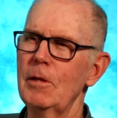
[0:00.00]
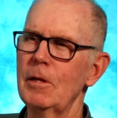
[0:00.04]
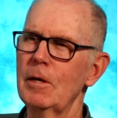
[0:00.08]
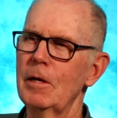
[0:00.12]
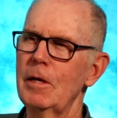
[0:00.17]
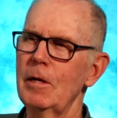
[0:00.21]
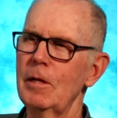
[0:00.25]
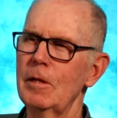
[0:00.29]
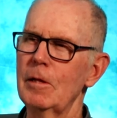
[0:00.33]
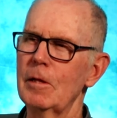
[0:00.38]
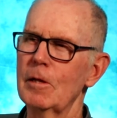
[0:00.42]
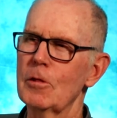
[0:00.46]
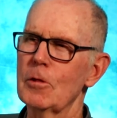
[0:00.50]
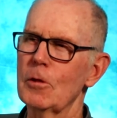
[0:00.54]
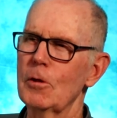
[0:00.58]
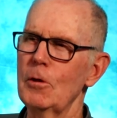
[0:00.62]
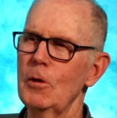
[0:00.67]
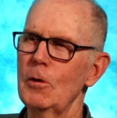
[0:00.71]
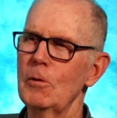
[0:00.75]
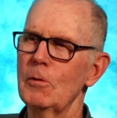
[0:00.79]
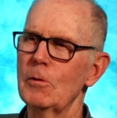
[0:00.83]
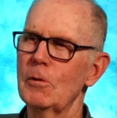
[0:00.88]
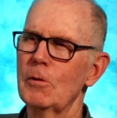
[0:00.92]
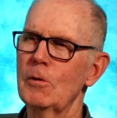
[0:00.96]
the, the,
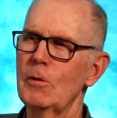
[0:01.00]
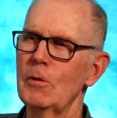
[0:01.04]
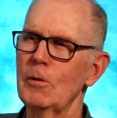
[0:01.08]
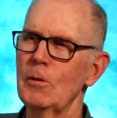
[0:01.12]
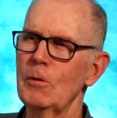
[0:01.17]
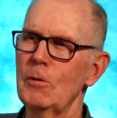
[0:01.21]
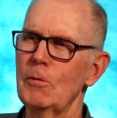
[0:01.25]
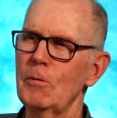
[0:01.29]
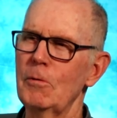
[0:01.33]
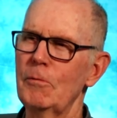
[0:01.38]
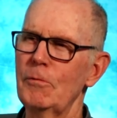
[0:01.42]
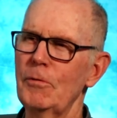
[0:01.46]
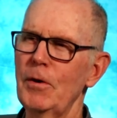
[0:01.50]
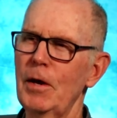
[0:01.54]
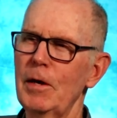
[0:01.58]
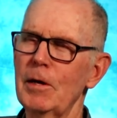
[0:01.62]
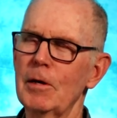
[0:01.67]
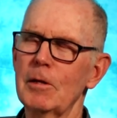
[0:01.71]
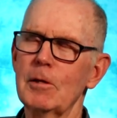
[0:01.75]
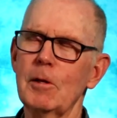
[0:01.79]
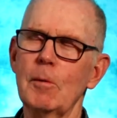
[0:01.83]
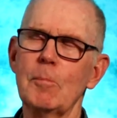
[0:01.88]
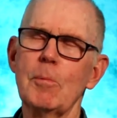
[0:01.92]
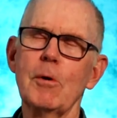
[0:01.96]
student who
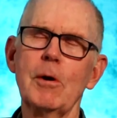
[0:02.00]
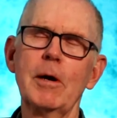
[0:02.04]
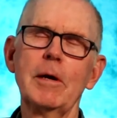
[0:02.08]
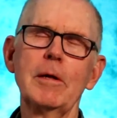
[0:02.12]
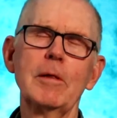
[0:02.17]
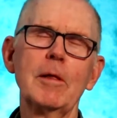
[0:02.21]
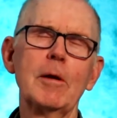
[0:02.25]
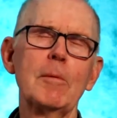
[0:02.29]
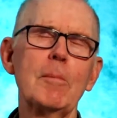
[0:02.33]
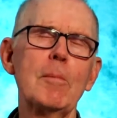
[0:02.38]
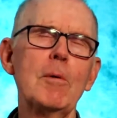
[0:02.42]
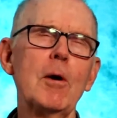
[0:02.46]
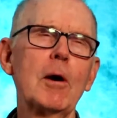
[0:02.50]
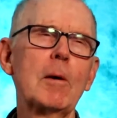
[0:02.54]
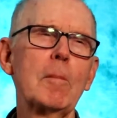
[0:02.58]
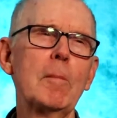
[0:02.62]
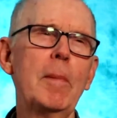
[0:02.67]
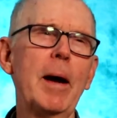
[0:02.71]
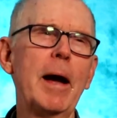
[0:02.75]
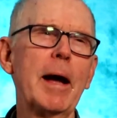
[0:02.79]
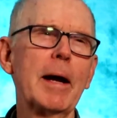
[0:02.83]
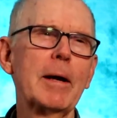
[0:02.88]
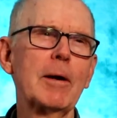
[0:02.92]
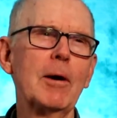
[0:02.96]
failed to bring their
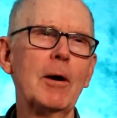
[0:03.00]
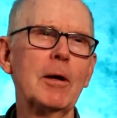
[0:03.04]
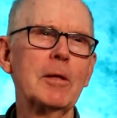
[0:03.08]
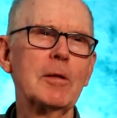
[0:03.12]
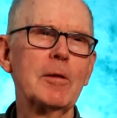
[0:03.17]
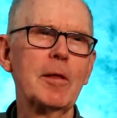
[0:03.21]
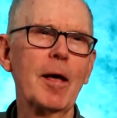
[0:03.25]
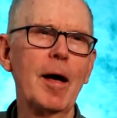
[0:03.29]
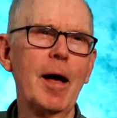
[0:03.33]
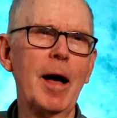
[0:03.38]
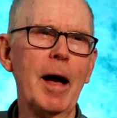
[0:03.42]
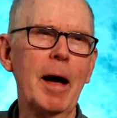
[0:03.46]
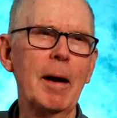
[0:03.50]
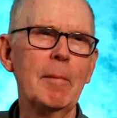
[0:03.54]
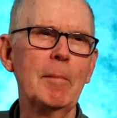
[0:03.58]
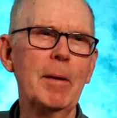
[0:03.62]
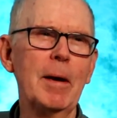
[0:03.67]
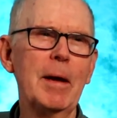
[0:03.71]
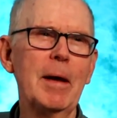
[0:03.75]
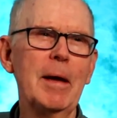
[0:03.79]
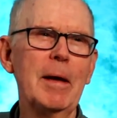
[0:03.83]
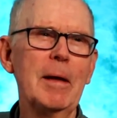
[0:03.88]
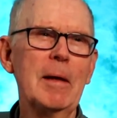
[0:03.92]
book back on time.